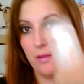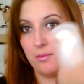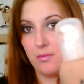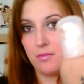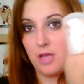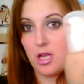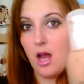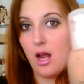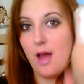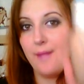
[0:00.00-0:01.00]
I'm the
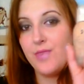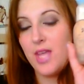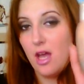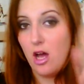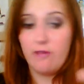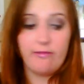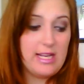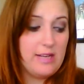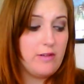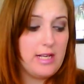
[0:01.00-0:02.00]
colour. I
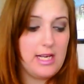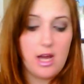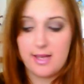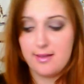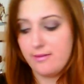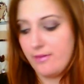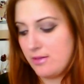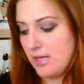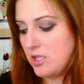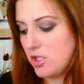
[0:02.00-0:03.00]
really, really like this
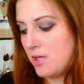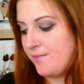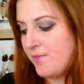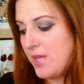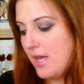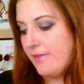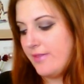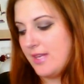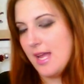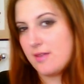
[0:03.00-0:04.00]
foundation.
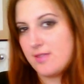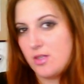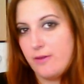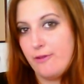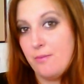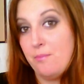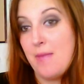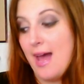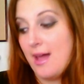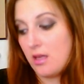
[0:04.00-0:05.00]
The next two are
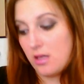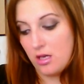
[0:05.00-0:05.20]
from MAC.